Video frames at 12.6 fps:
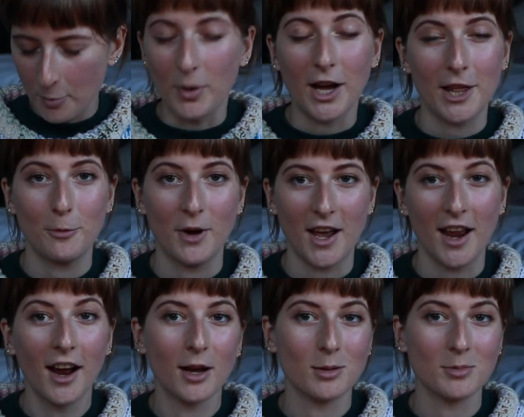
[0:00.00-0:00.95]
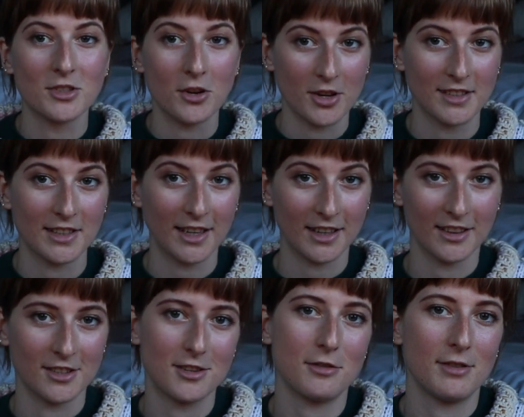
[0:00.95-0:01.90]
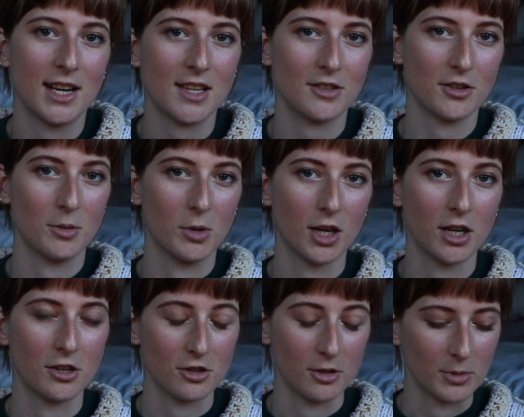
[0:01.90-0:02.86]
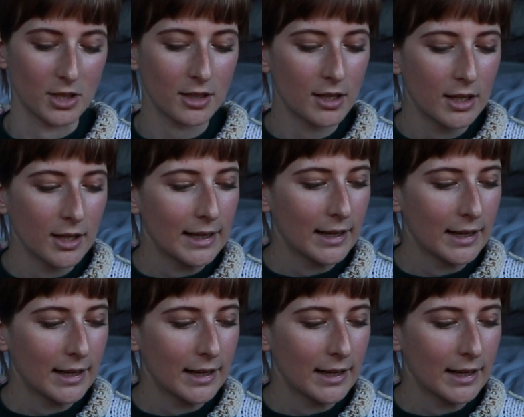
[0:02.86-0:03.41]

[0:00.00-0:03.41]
By the way, I am so excited that she released her book in German.